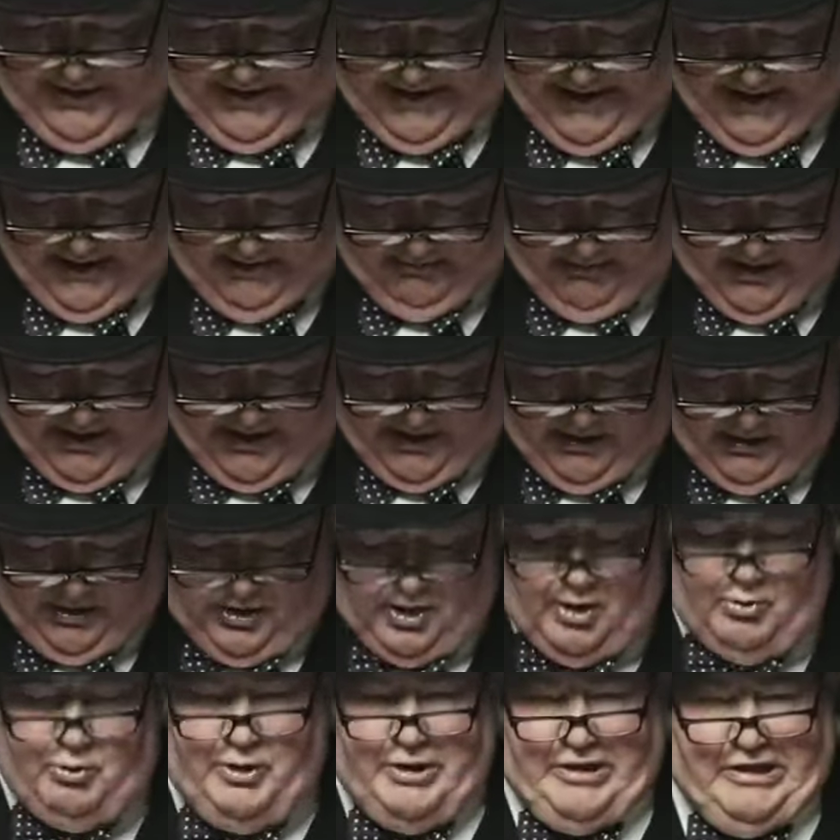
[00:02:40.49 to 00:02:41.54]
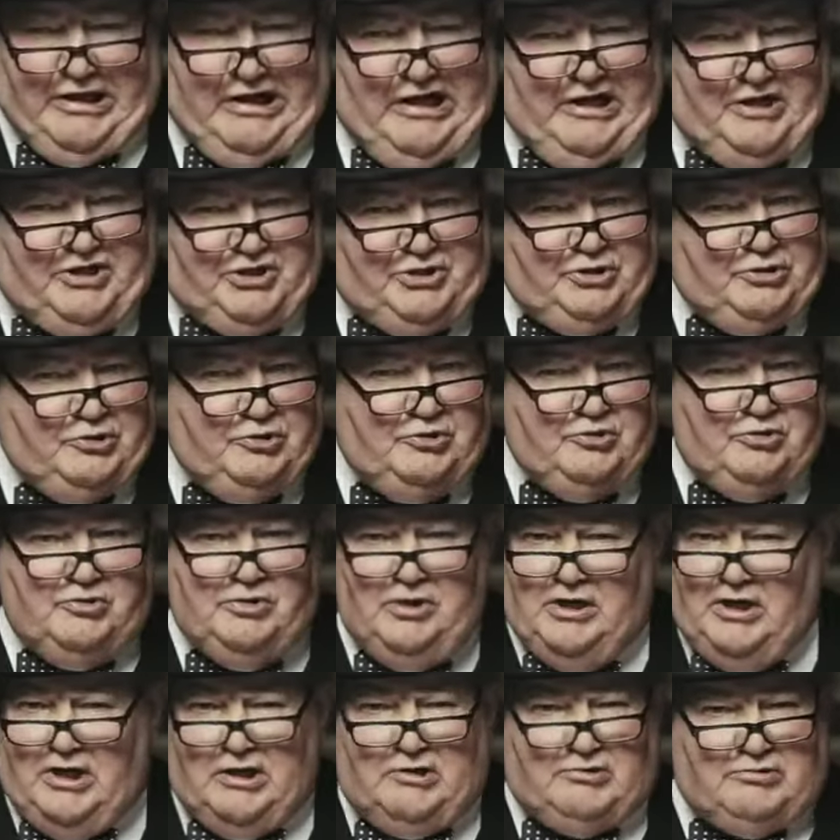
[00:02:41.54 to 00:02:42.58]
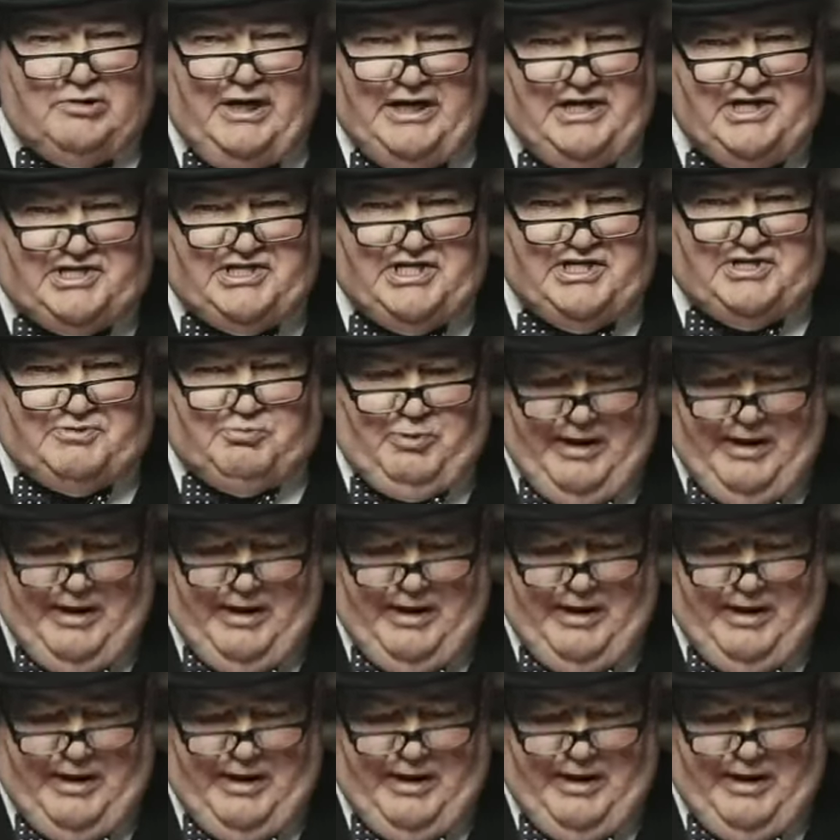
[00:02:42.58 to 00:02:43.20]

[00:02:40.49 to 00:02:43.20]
the enemy with our two greatest